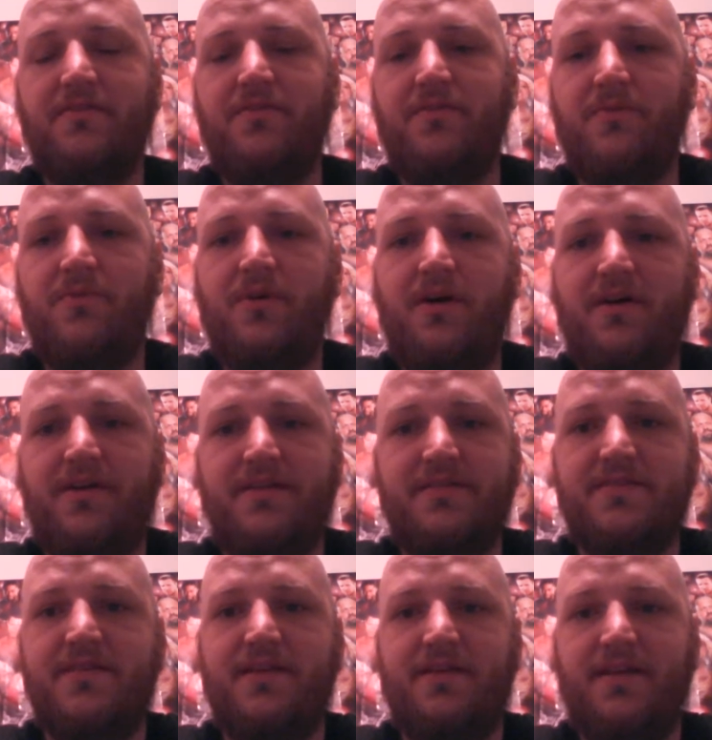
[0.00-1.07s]
The Rock has
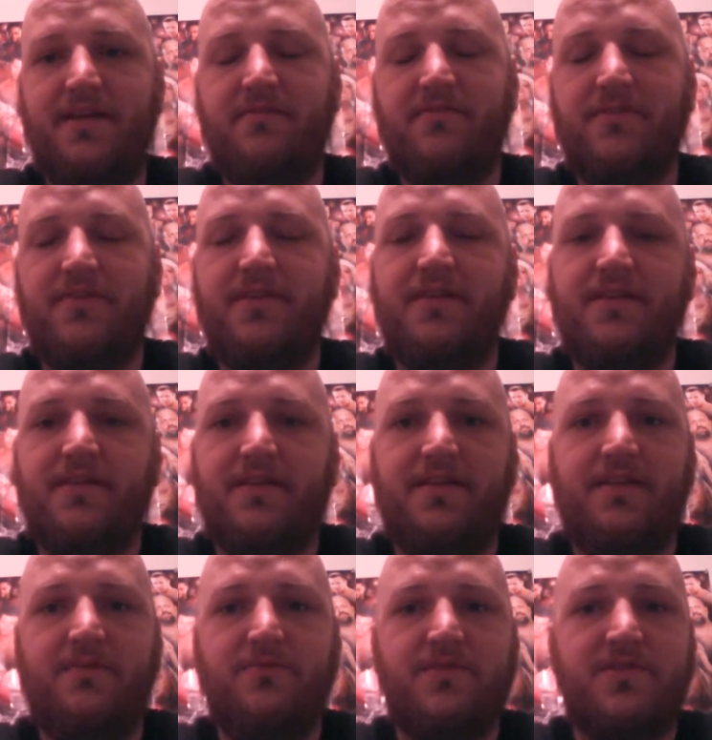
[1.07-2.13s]
done everything that
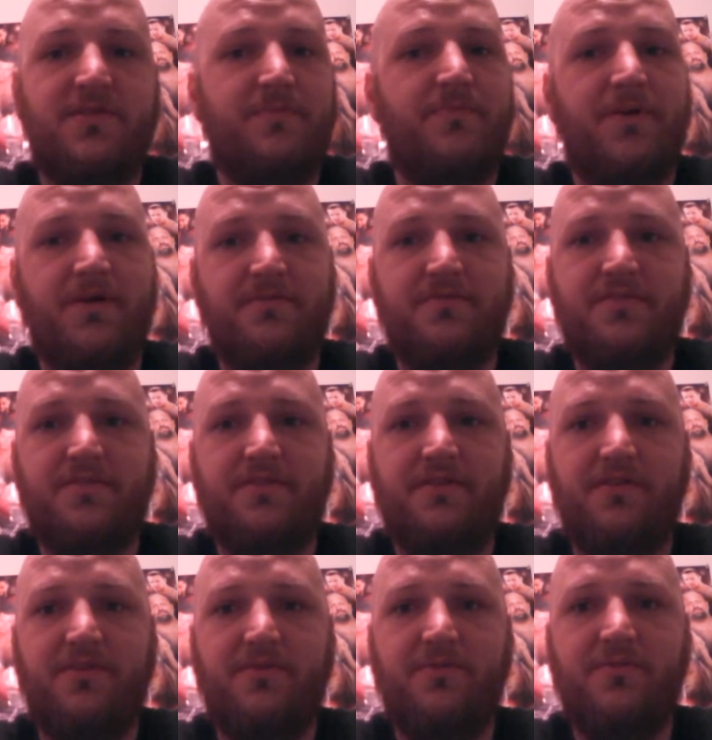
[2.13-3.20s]
he was supposed to
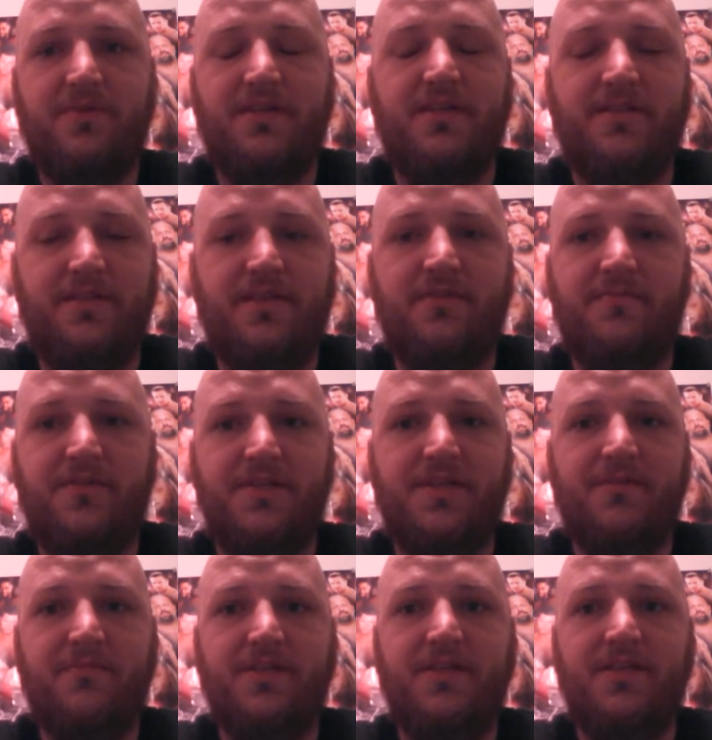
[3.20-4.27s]
do in
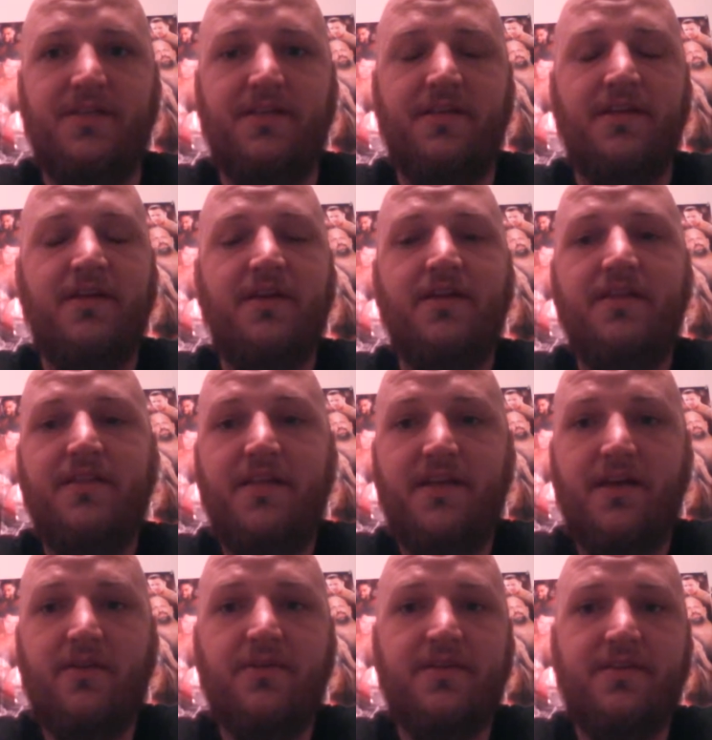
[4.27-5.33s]
WWE. The
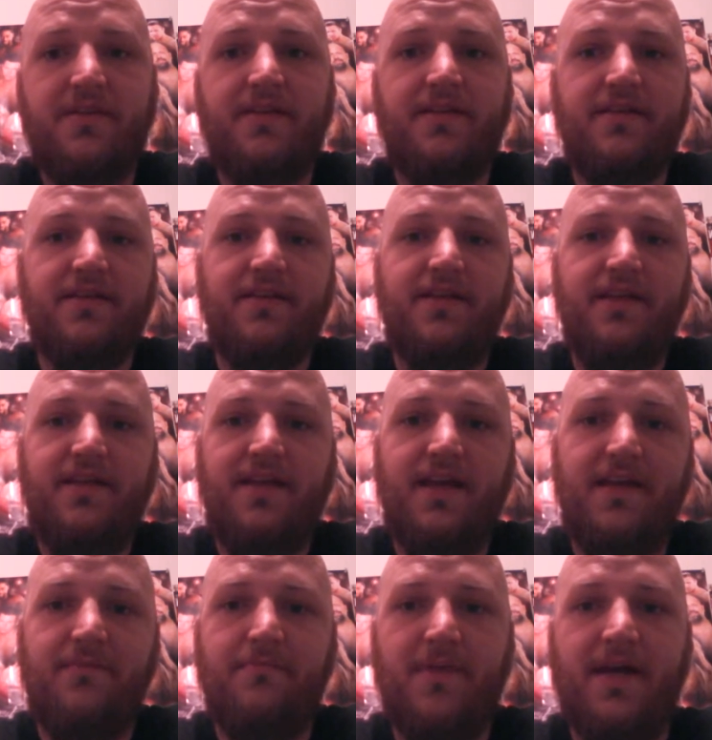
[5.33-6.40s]
only thing that he
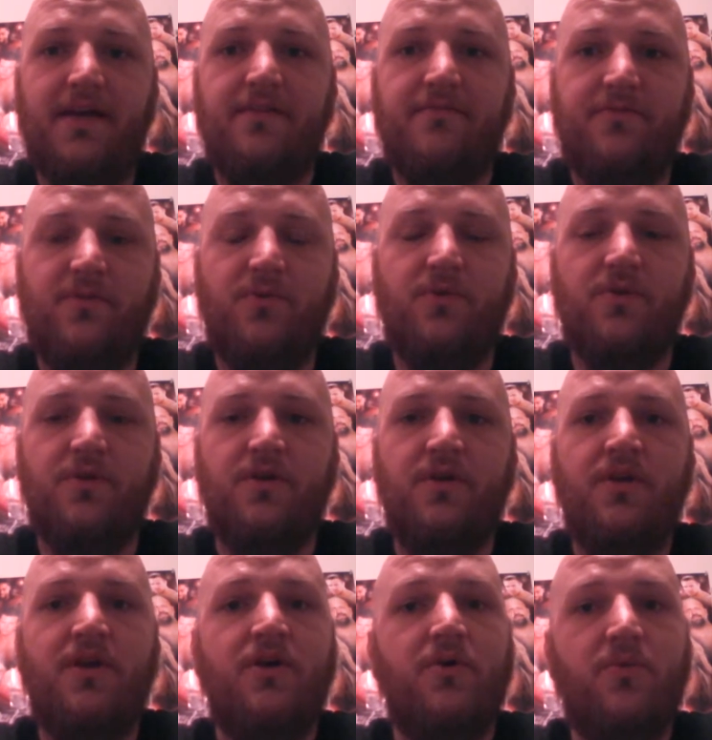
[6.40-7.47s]
came back for
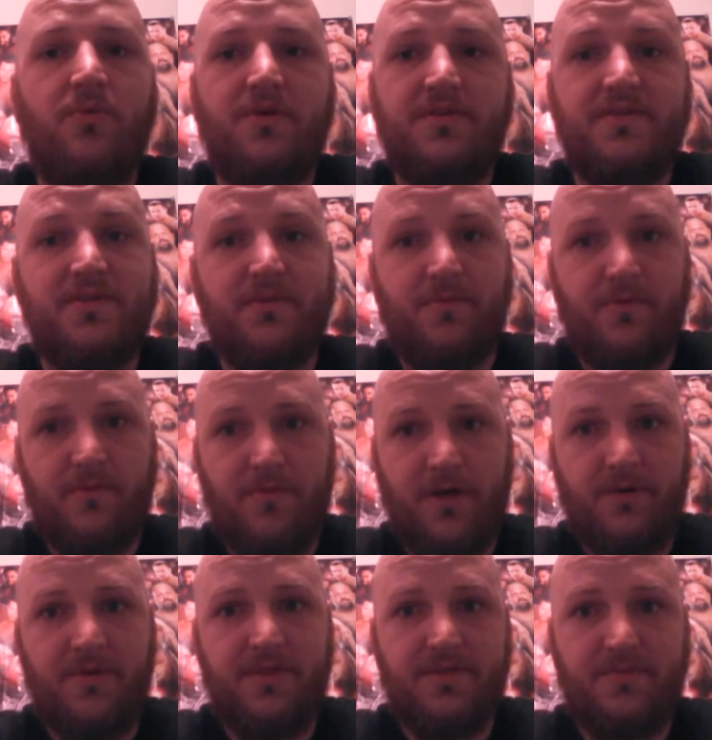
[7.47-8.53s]
was to
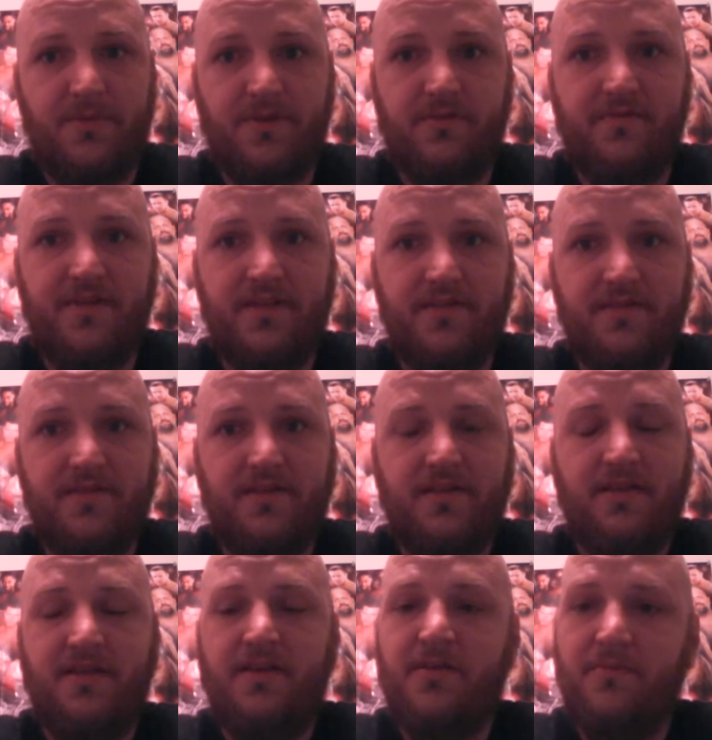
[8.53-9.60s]
promote his movies.
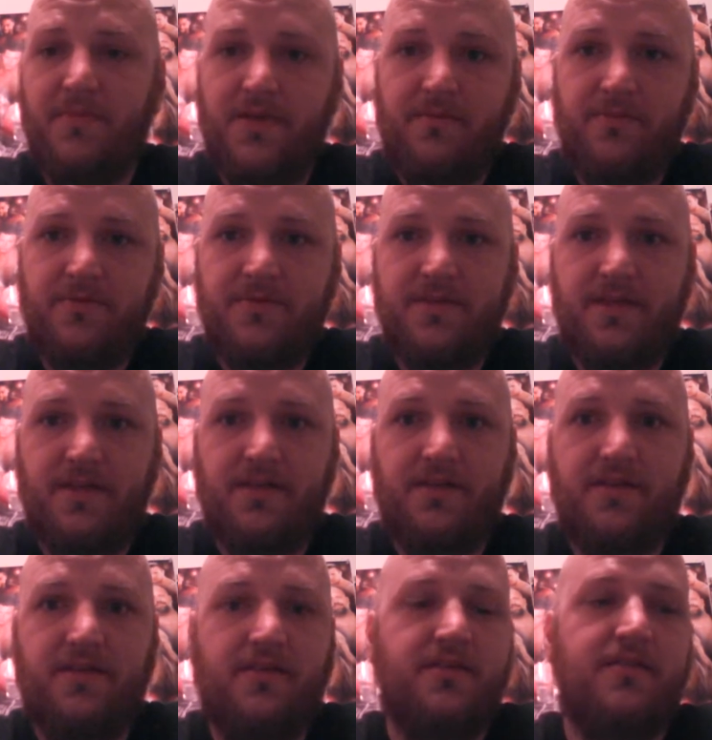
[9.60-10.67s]
People
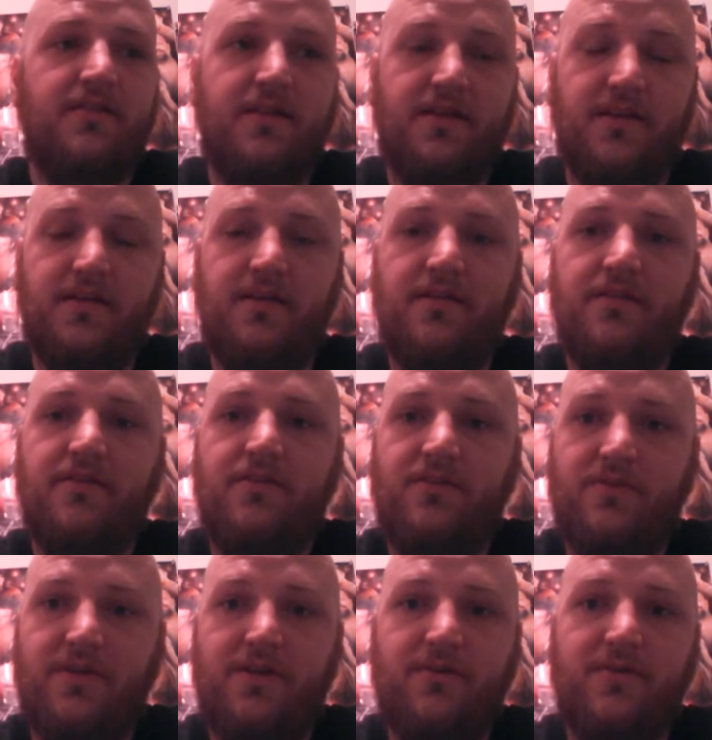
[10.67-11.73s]
say that,
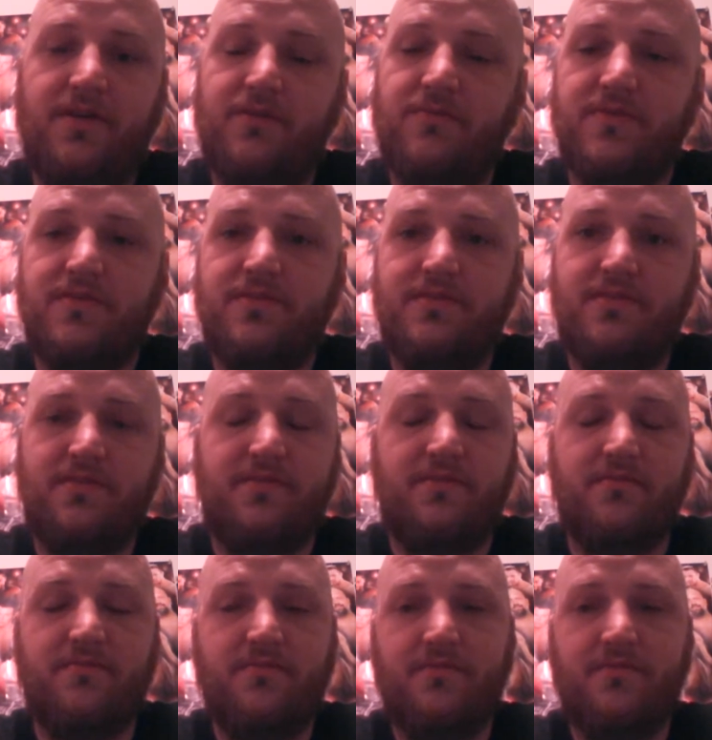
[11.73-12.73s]
it was to,